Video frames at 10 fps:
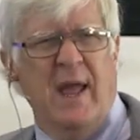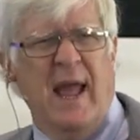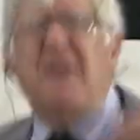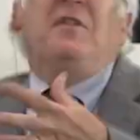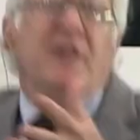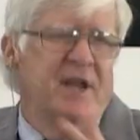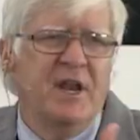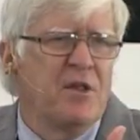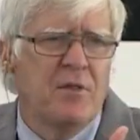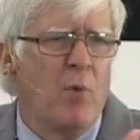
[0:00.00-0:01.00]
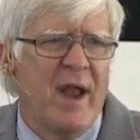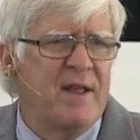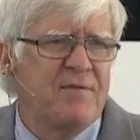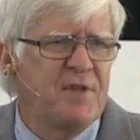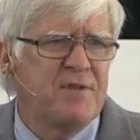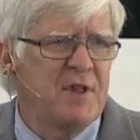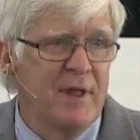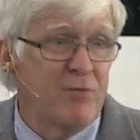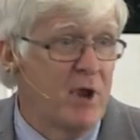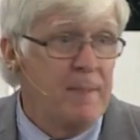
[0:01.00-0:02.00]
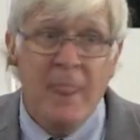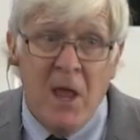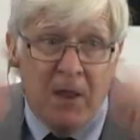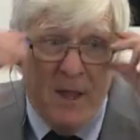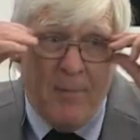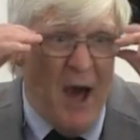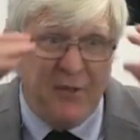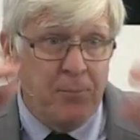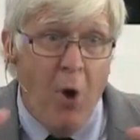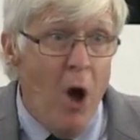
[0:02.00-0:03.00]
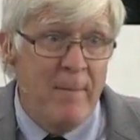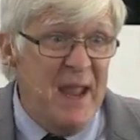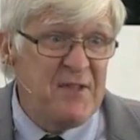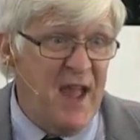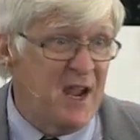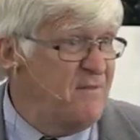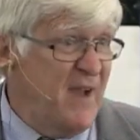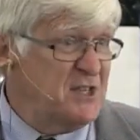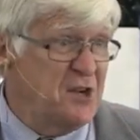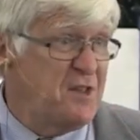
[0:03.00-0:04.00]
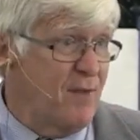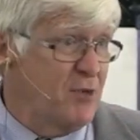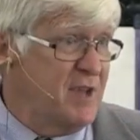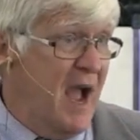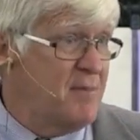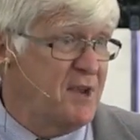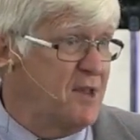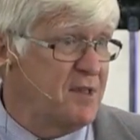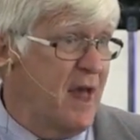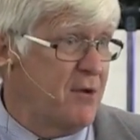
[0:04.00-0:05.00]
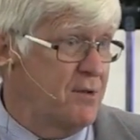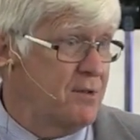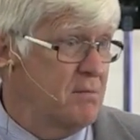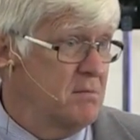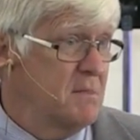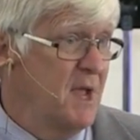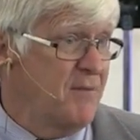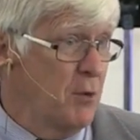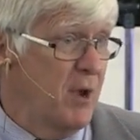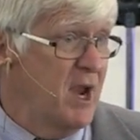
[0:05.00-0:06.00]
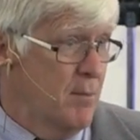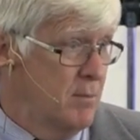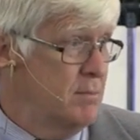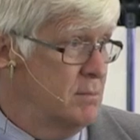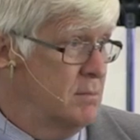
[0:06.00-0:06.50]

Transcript: excellent in the way of his delivery. The Apostle Paul makes that confession several times in his letters, if you read them.